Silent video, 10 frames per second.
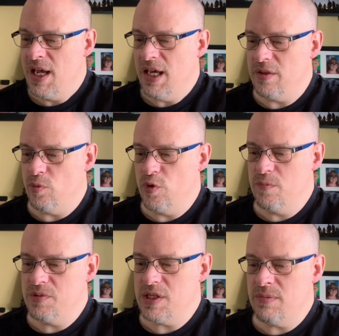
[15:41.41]
and the
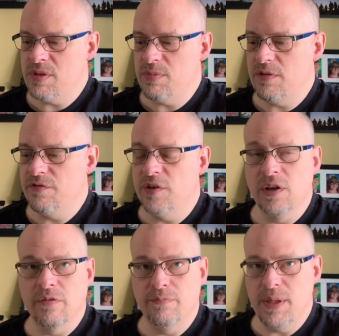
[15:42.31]
room seemed to be
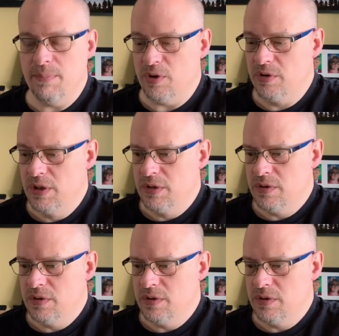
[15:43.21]
full of people.